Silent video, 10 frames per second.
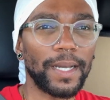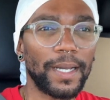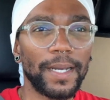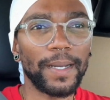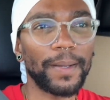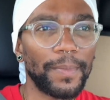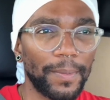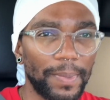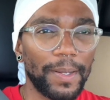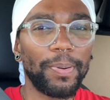
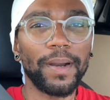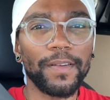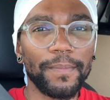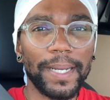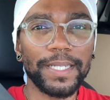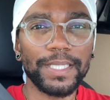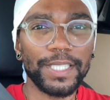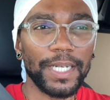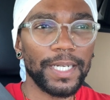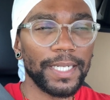A big part of my
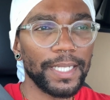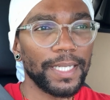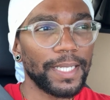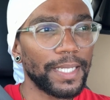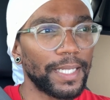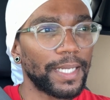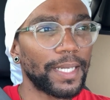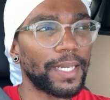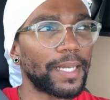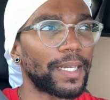
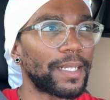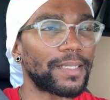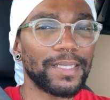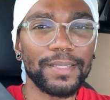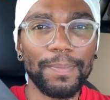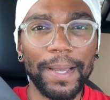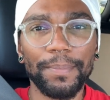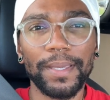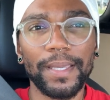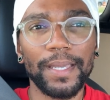journey and just my
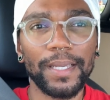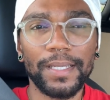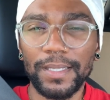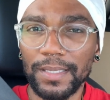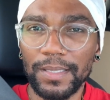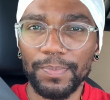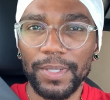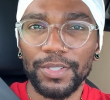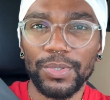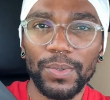being is
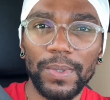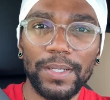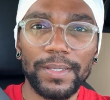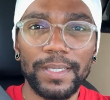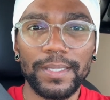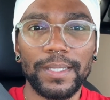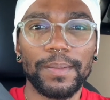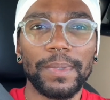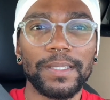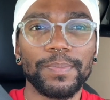spiritual wellness
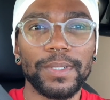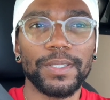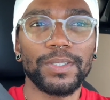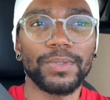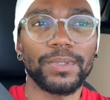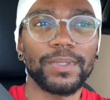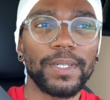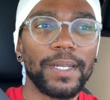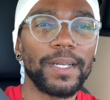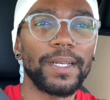and my
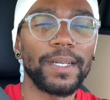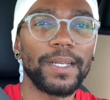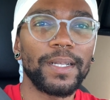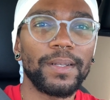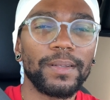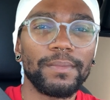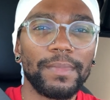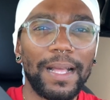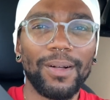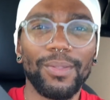spiritual
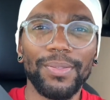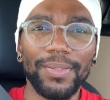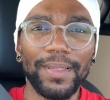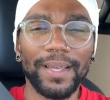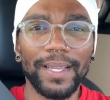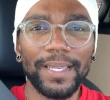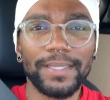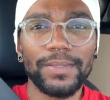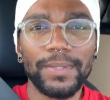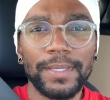health, I
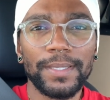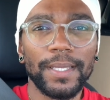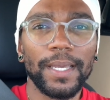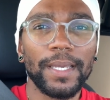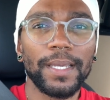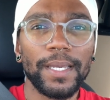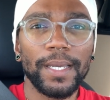guess you can say.